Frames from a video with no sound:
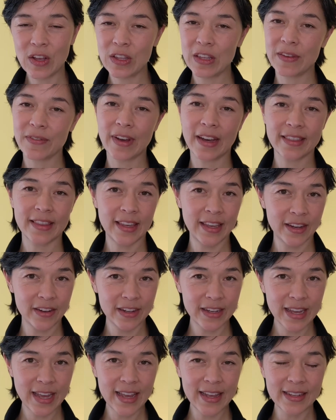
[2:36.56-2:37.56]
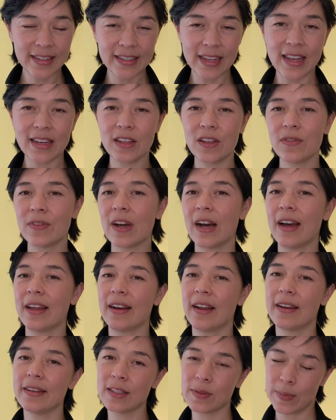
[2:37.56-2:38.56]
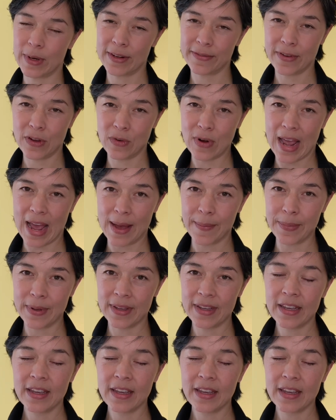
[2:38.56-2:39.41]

You've got the hearing aids and you've got a smartphone app.